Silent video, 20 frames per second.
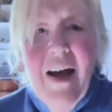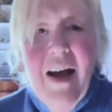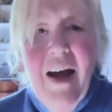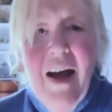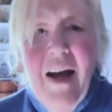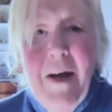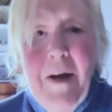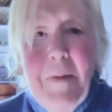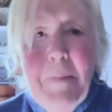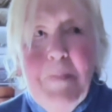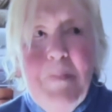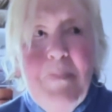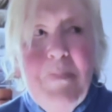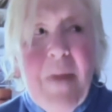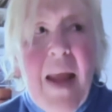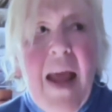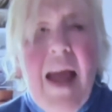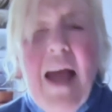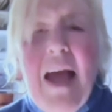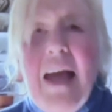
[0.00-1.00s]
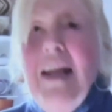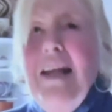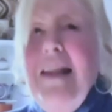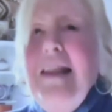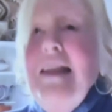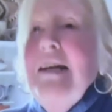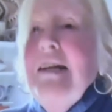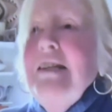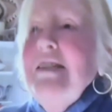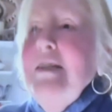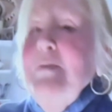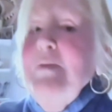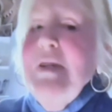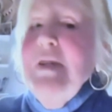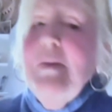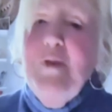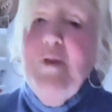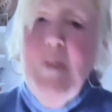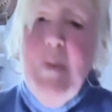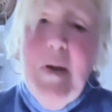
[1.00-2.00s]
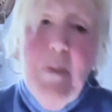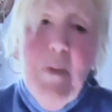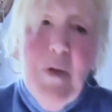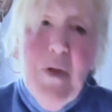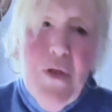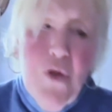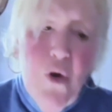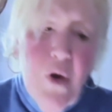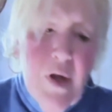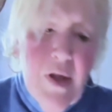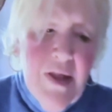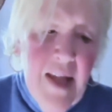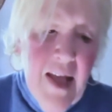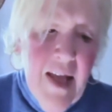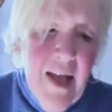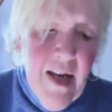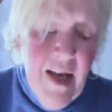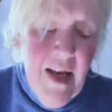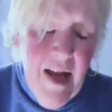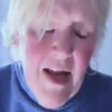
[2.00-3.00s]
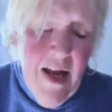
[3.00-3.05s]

And I think sometimes people thought that